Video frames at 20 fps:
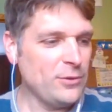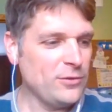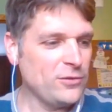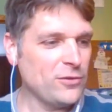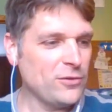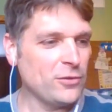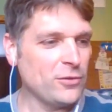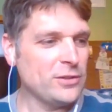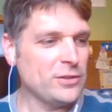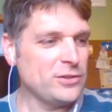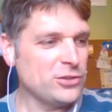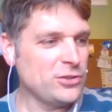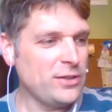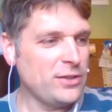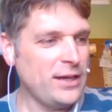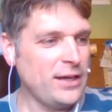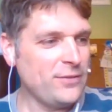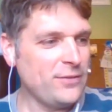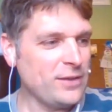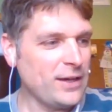you certainly should
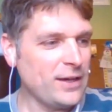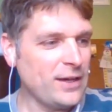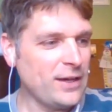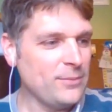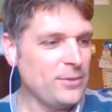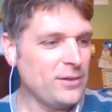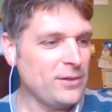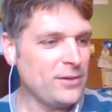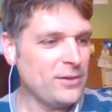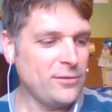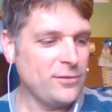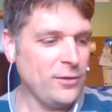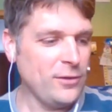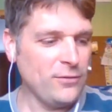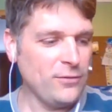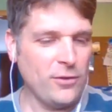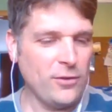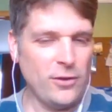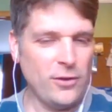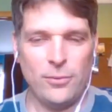have time because you
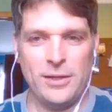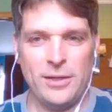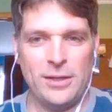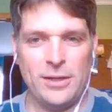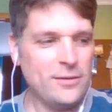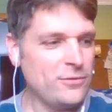have all week.